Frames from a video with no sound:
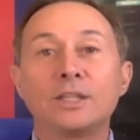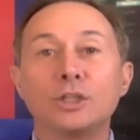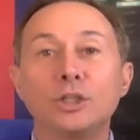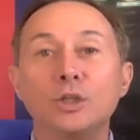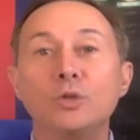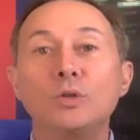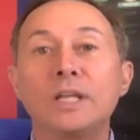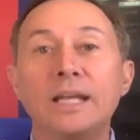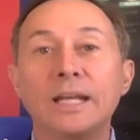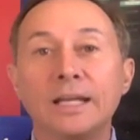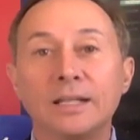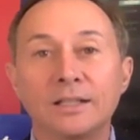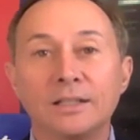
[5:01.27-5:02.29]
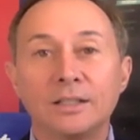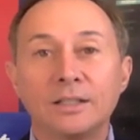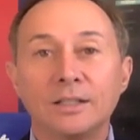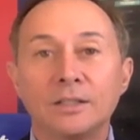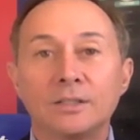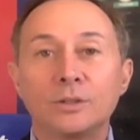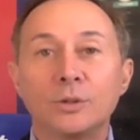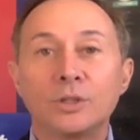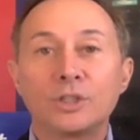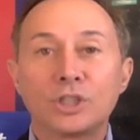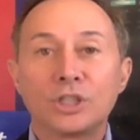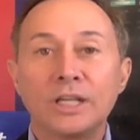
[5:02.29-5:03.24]
you need to
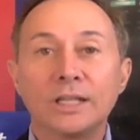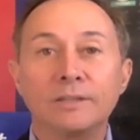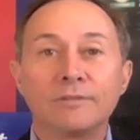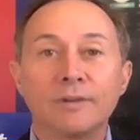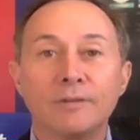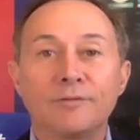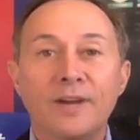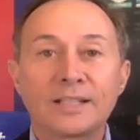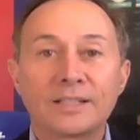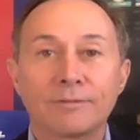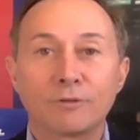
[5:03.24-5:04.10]
achieve effective